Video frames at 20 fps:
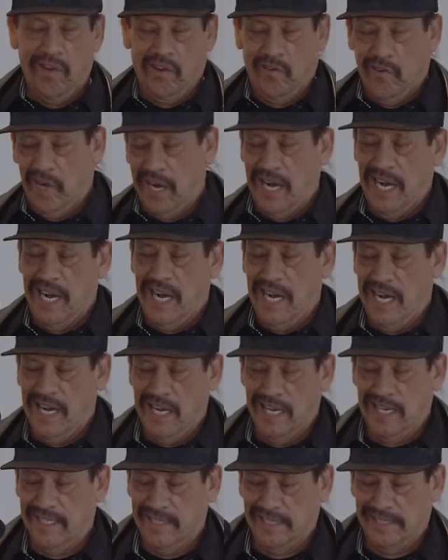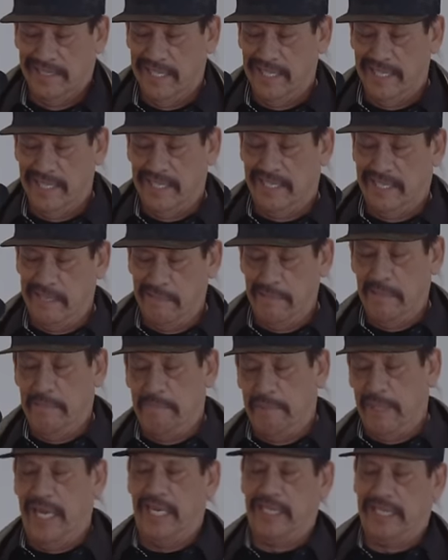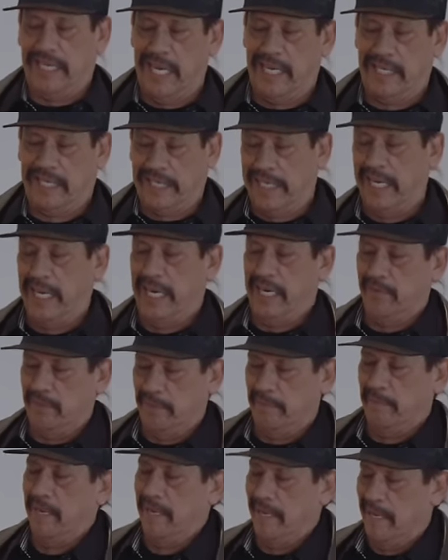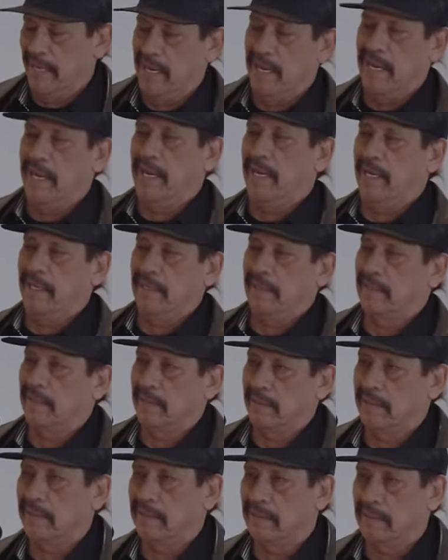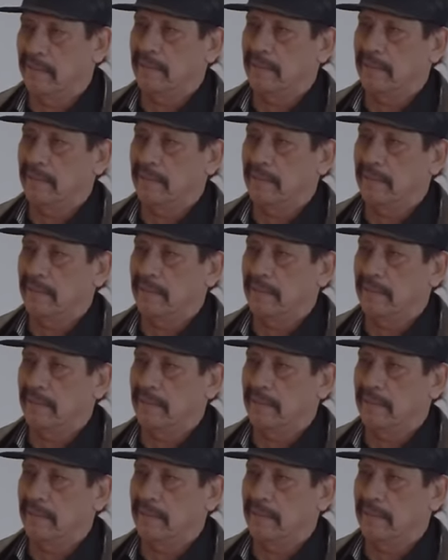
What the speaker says: Wow, did you see me block that kick with my eye? You know.